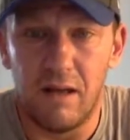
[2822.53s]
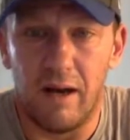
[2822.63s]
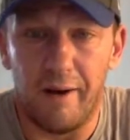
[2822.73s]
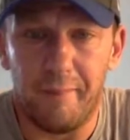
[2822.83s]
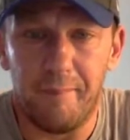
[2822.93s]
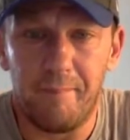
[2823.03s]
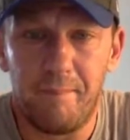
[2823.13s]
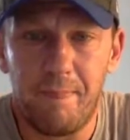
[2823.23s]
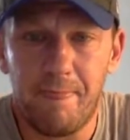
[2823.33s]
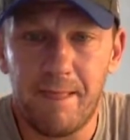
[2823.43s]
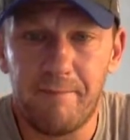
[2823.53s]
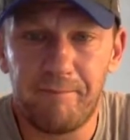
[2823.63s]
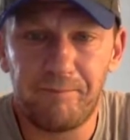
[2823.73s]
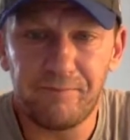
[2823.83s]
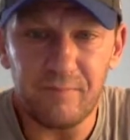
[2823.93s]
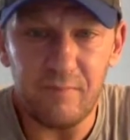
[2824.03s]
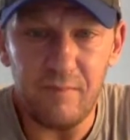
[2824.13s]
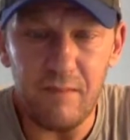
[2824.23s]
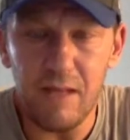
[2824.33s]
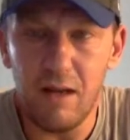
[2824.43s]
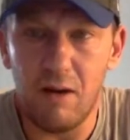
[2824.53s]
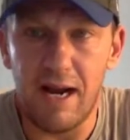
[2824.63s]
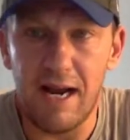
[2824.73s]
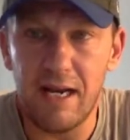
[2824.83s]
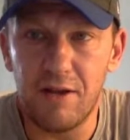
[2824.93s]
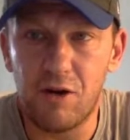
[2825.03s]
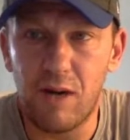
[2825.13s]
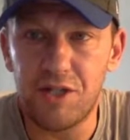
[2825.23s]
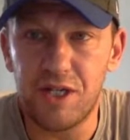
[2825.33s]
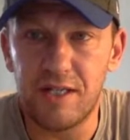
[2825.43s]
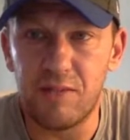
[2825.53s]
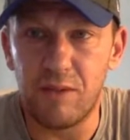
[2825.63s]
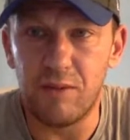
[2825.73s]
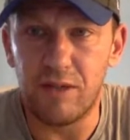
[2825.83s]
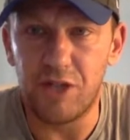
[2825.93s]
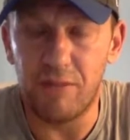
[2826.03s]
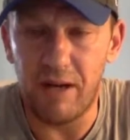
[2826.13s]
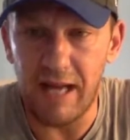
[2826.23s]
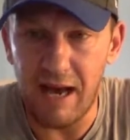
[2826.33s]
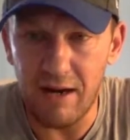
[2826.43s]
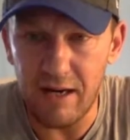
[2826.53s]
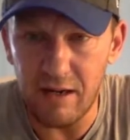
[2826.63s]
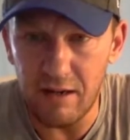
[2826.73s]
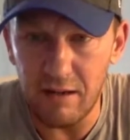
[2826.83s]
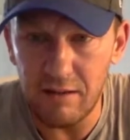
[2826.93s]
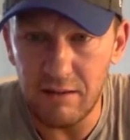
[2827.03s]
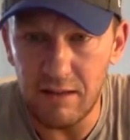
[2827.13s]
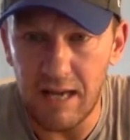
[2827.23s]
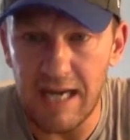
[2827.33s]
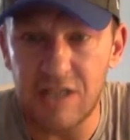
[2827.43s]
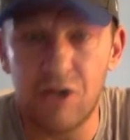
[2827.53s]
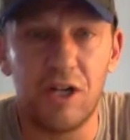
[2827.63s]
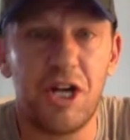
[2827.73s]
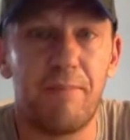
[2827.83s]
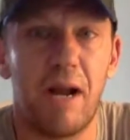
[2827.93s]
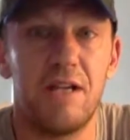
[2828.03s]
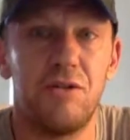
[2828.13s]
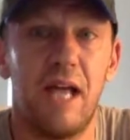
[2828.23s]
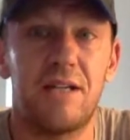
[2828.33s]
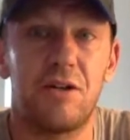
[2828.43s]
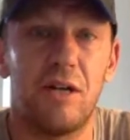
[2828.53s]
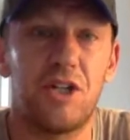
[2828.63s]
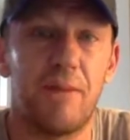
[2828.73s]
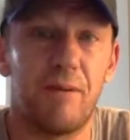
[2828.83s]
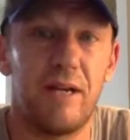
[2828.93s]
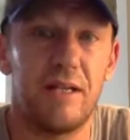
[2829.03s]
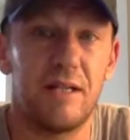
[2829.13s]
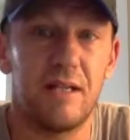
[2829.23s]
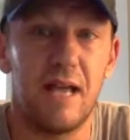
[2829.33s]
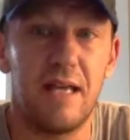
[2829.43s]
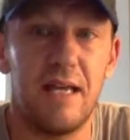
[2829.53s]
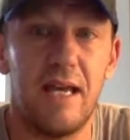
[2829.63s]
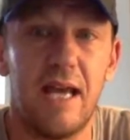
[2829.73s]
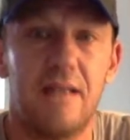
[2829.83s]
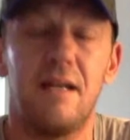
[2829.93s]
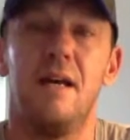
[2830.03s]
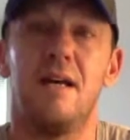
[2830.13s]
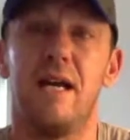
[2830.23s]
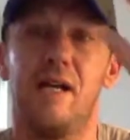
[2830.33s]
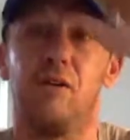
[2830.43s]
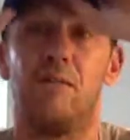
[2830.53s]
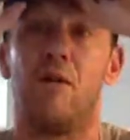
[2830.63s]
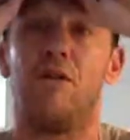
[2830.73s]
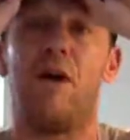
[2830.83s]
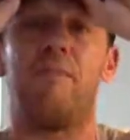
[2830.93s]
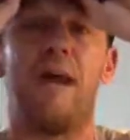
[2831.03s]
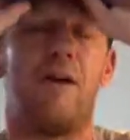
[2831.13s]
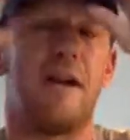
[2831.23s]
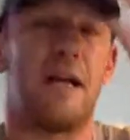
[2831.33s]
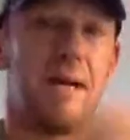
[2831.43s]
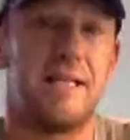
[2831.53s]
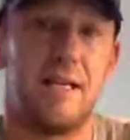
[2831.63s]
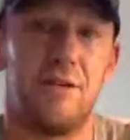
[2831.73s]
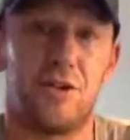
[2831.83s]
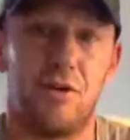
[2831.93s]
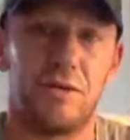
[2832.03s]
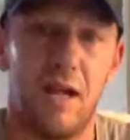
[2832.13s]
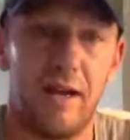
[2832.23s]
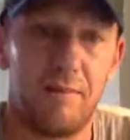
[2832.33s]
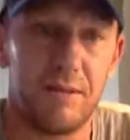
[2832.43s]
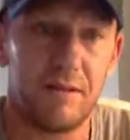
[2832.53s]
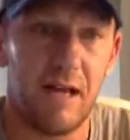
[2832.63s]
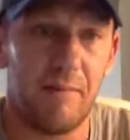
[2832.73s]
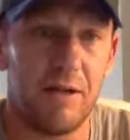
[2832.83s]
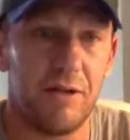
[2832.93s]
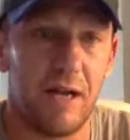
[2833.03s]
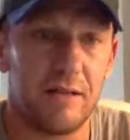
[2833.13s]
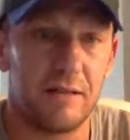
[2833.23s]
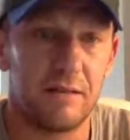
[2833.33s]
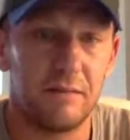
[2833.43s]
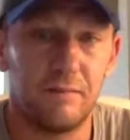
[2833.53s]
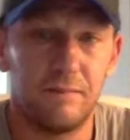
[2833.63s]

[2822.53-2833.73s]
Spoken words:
All right. Any other questions? And we will jump on out of here. Any Sterling Shepard? I do like Sterling Shepard. He and Ingram are who I'm pairing in my Daniel Jones lineups. How about you guys?